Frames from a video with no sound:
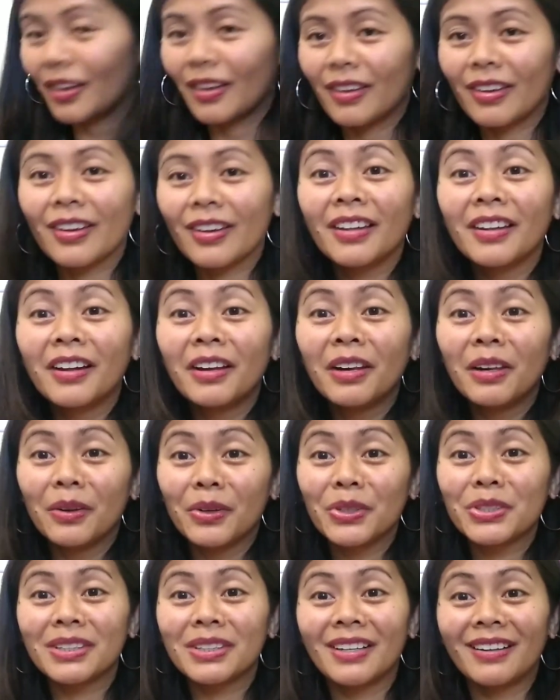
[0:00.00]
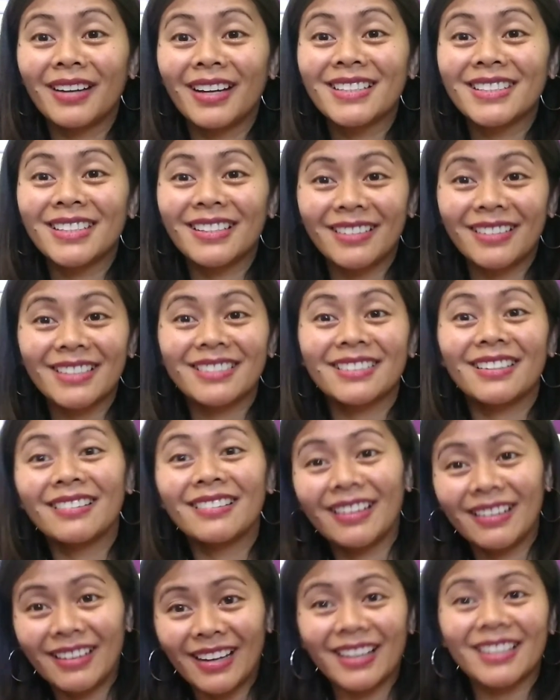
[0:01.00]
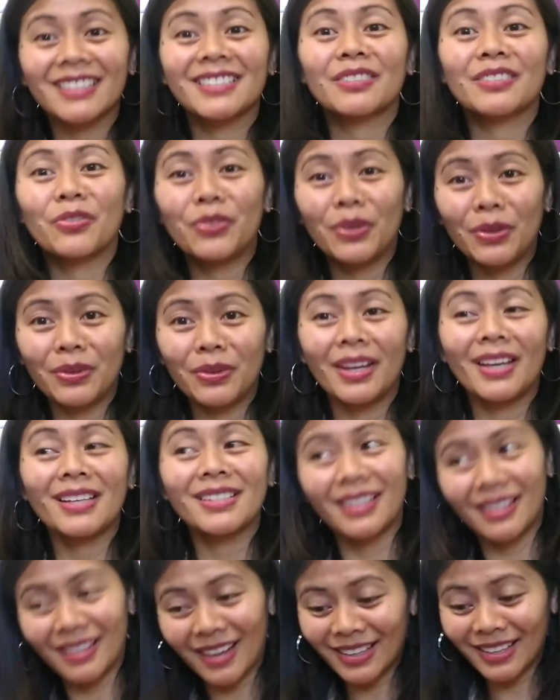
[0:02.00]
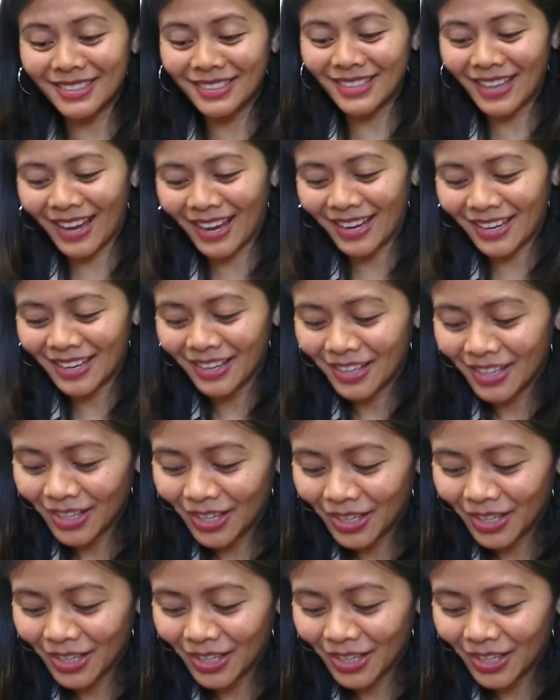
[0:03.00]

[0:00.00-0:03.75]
you're gonna lose their interest in the next few days and next day.